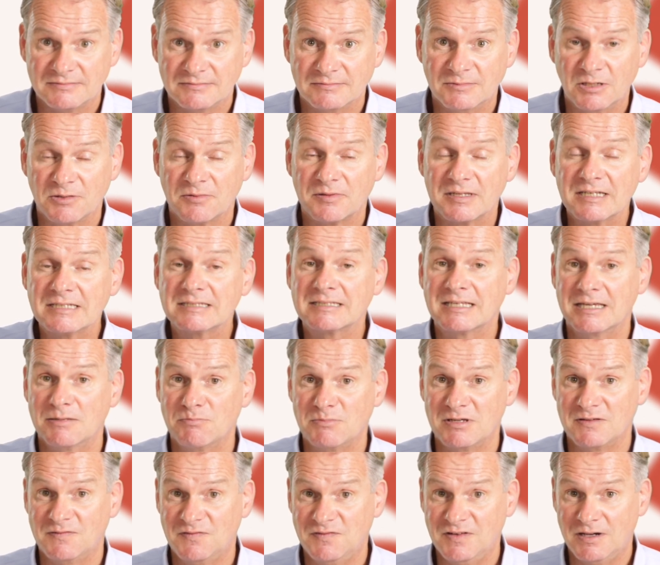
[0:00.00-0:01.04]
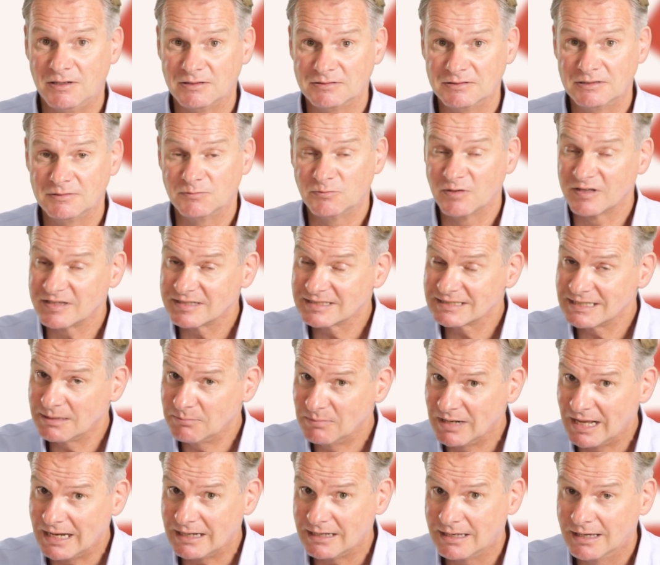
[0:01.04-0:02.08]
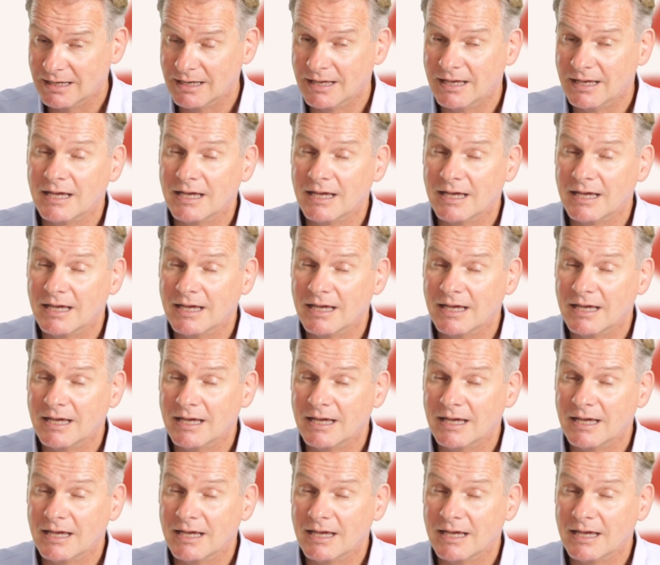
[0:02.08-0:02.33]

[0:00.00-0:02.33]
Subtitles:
Well, this can be found with some luck